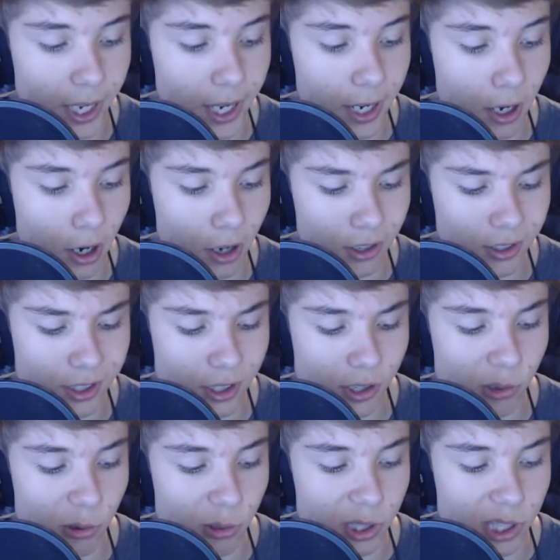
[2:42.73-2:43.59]
And
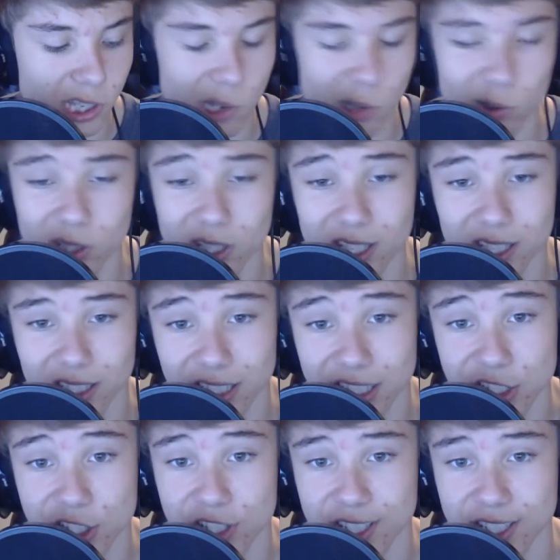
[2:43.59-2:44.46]
also the only
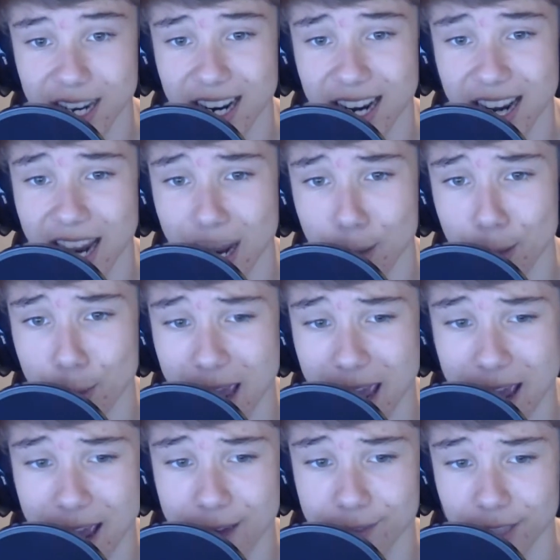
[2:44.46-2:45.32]
glitches I am
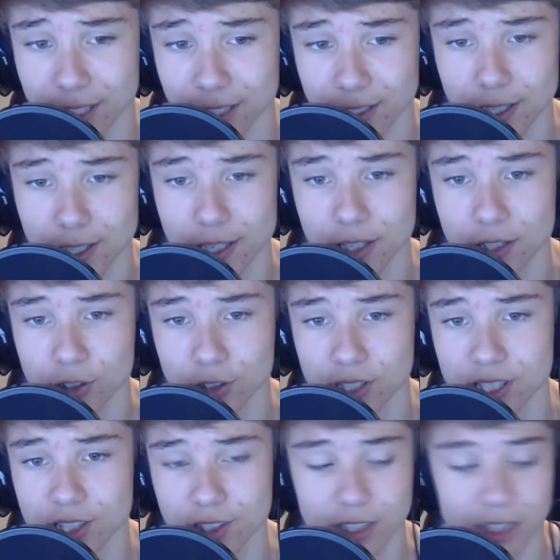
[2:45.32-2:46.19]
having,
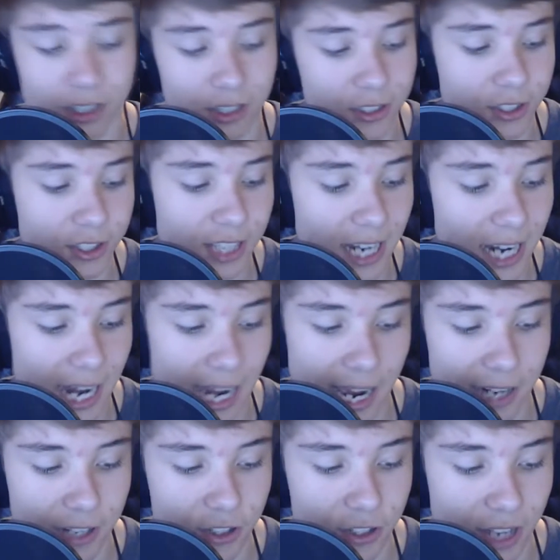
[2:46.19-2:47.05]
so these are the glitches that I
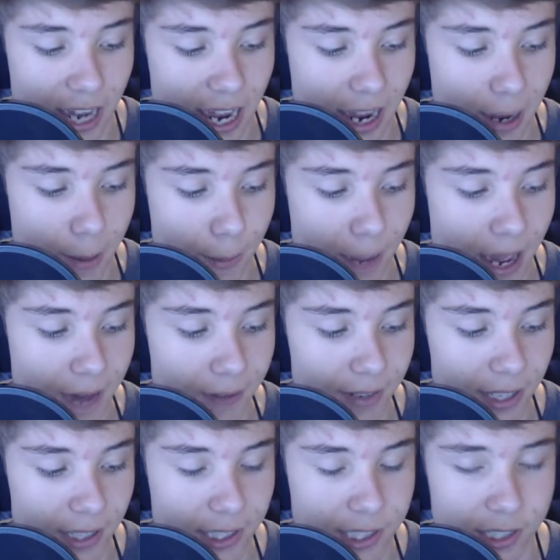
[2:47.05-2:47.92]
actually am
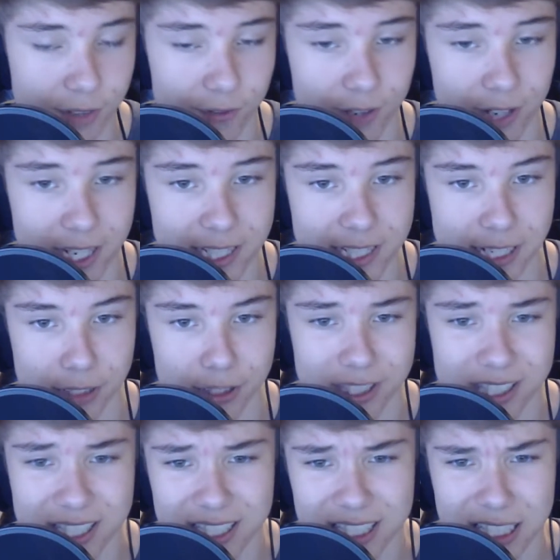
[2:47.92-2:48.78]
having on this device. Now
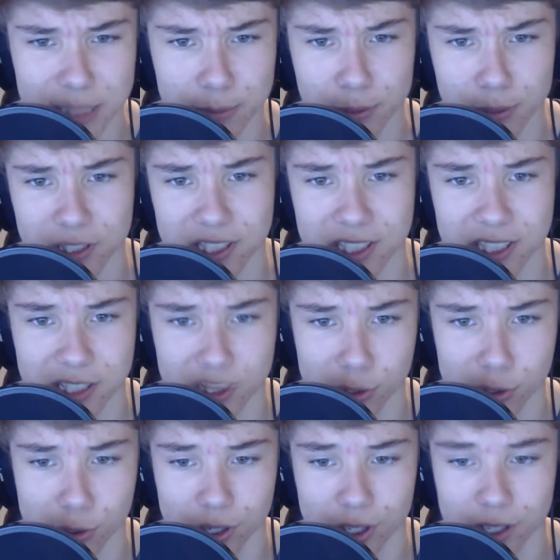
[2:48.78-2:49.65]
the 6s Plus is
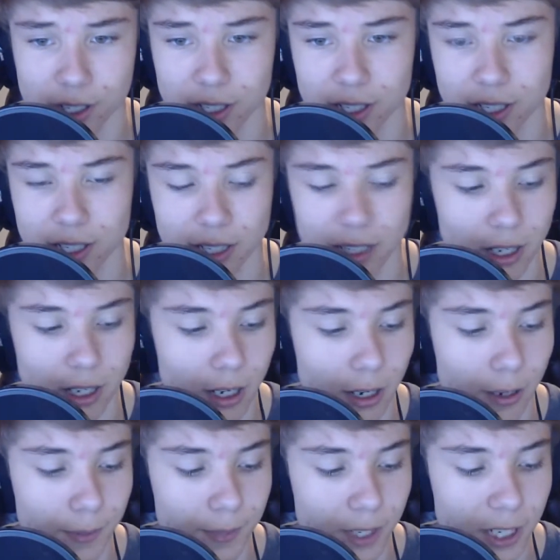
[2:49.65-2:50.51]
newer,
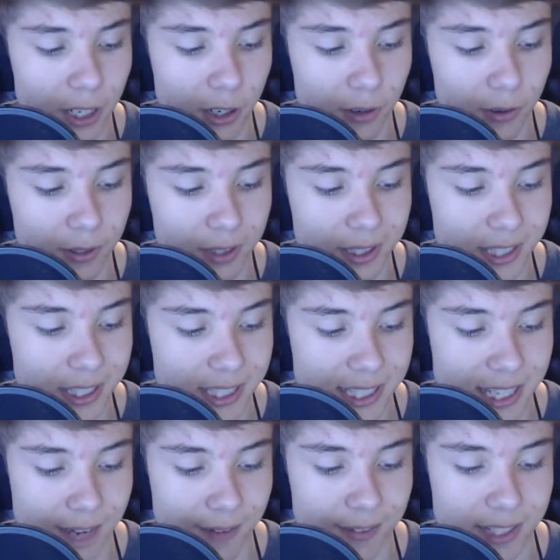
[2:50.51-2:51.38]
the
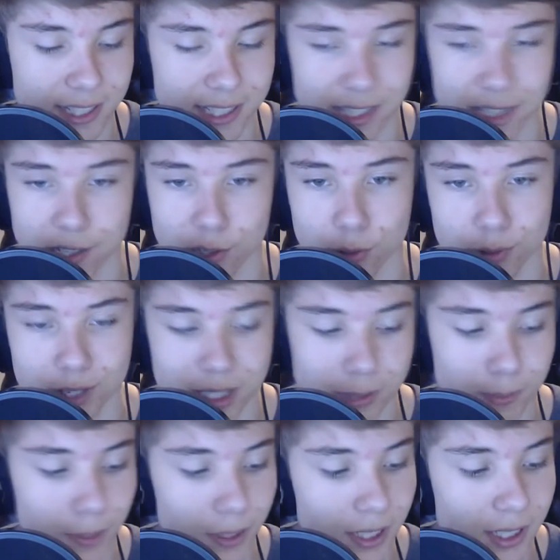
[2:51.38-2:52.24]
7 is the
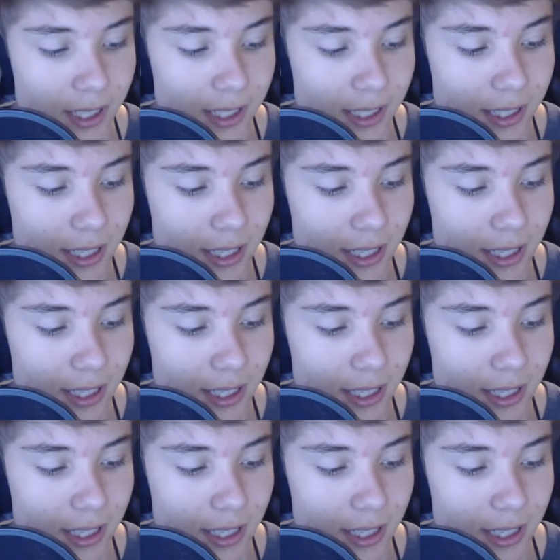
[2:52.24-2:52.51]
newest, but